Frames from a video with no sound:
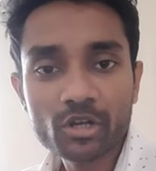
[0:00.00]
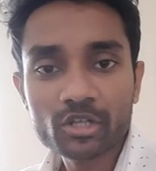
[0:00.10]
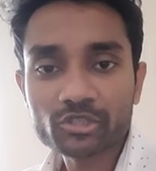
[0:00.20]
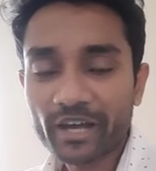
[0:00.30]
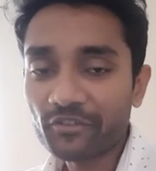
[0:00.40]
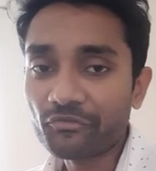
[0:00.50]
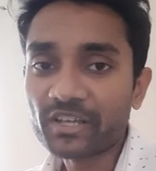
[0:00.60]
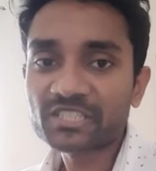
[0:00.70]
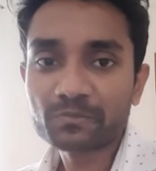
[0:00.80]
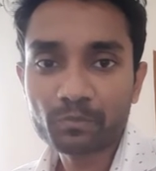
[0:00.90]
So I
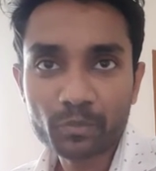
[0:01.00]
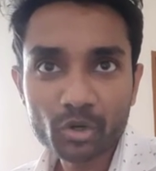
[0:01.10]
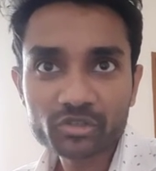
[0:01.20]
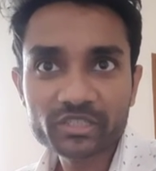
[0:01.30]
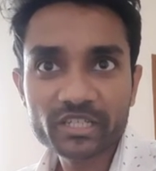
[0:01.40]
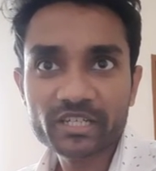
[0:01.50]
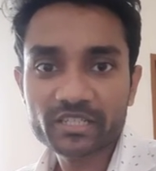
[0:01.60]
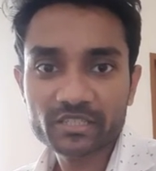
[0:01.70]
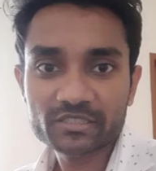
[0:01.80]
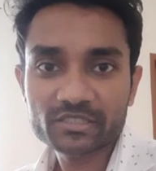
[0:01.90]
fixed both the
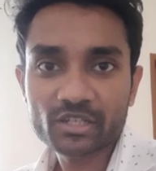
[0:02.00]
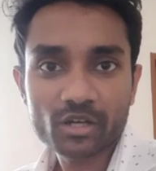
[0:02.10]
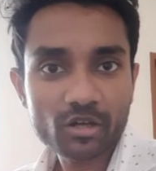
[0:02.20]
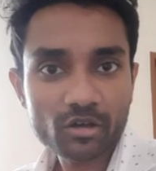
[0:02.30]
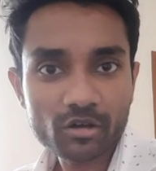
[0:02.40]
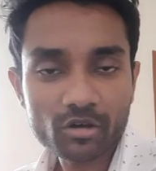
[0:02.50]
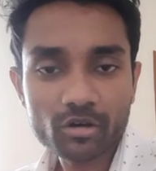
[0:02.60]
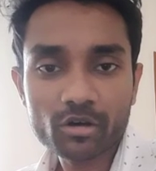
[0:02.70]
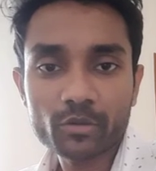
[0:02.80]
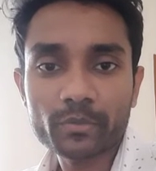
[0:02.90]
errors
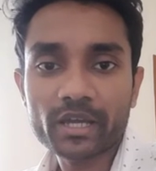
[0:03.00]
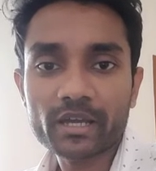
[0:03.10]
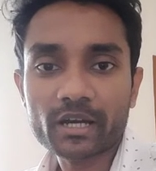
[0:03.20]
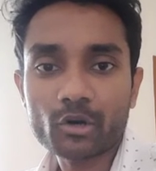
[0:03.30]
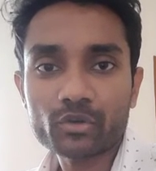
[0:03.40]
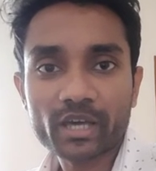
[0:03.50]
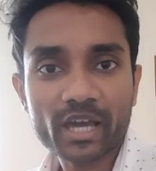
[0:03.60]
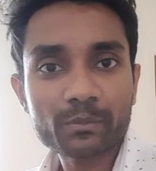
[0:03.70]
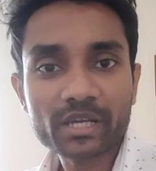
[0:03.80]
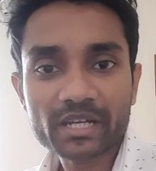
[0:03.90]
on my account
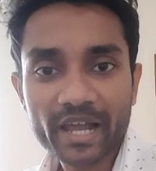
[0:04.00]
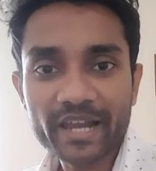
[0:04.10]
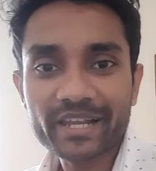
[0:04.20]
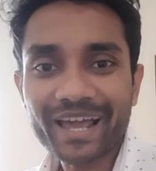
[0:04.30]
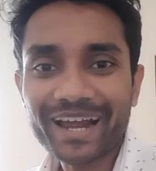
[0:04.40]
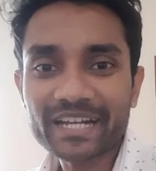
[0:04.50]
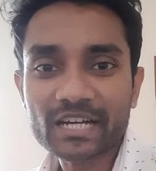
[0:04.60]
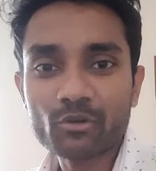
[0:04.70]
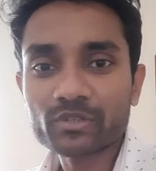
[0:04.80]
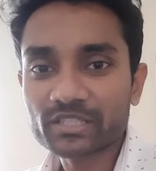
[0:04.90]
and my client ad
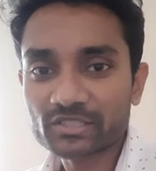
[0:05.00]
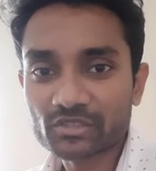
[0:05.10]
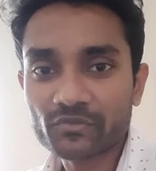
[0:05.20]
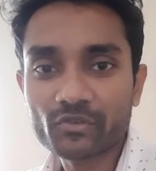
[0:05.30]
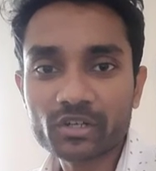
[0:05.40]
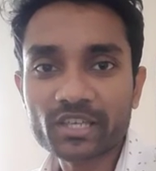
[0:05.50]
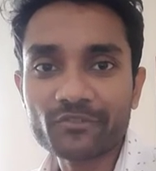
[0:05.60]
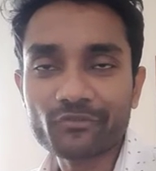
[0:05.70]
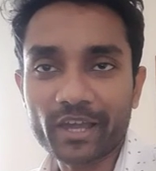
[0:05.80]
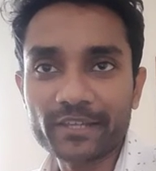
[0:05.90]
account is working
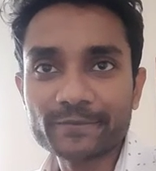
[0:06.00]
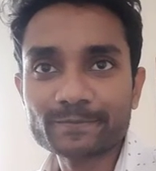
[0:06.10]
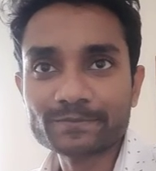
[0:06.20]
fine.